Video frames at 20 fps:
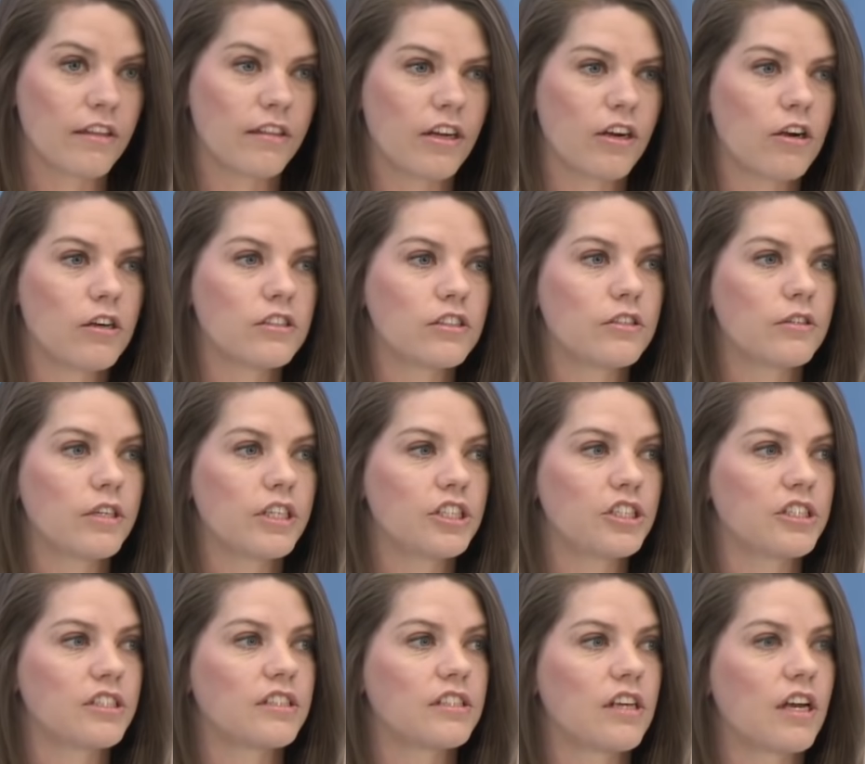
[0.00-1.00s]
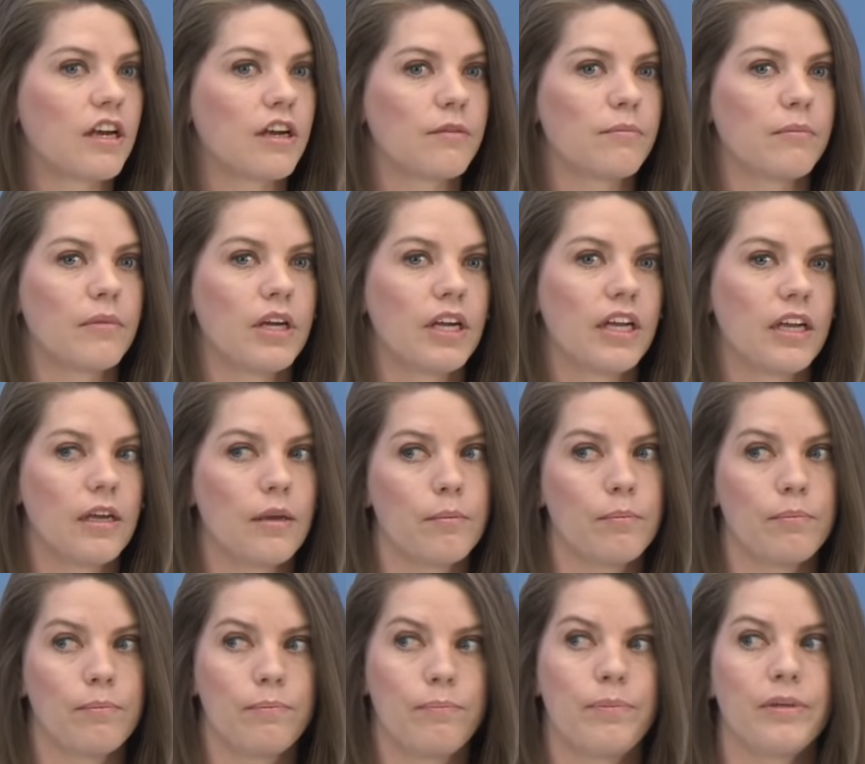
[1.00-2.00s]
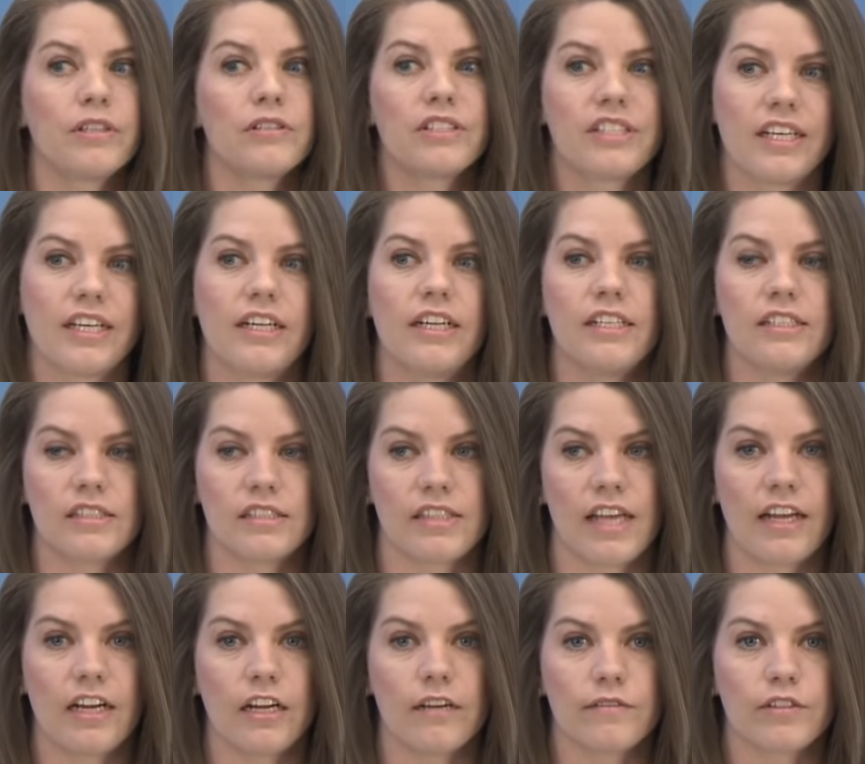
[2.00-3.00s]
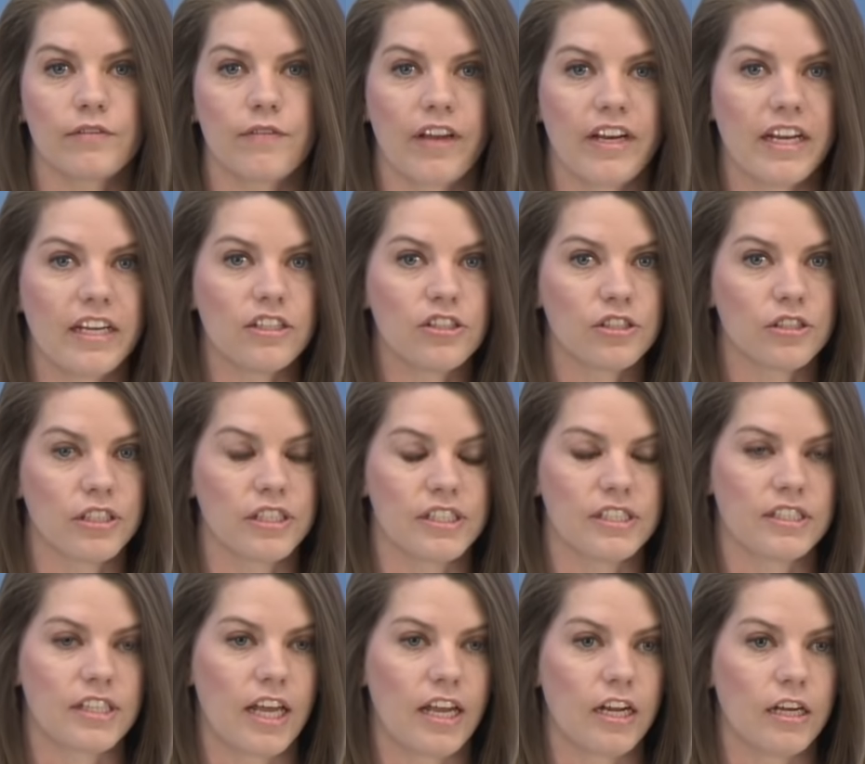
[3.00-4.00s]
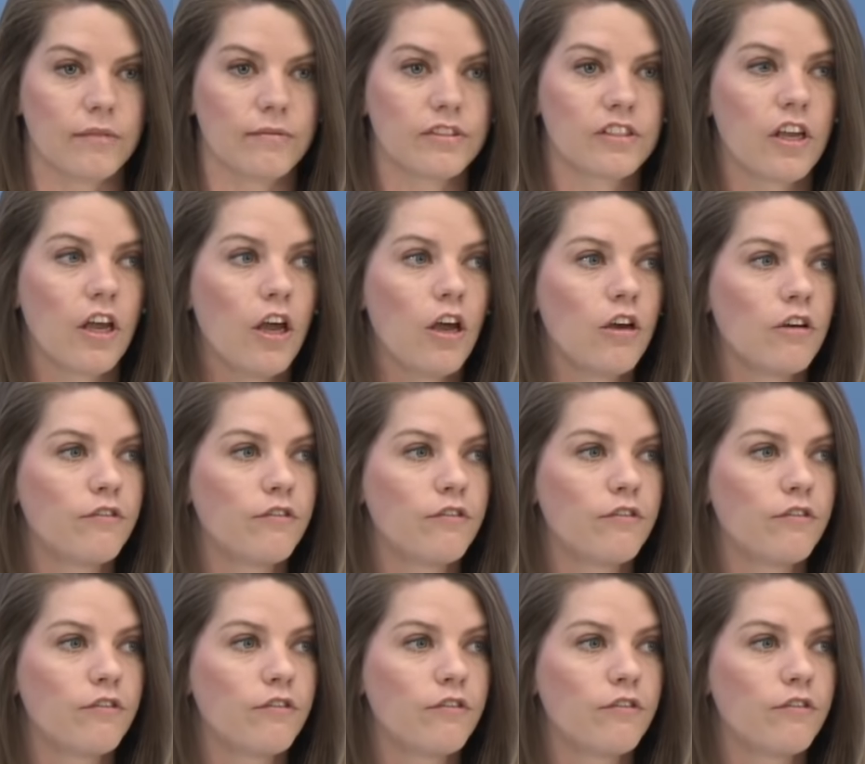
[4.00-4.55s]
there also are just some built-in incentives, financial incentives,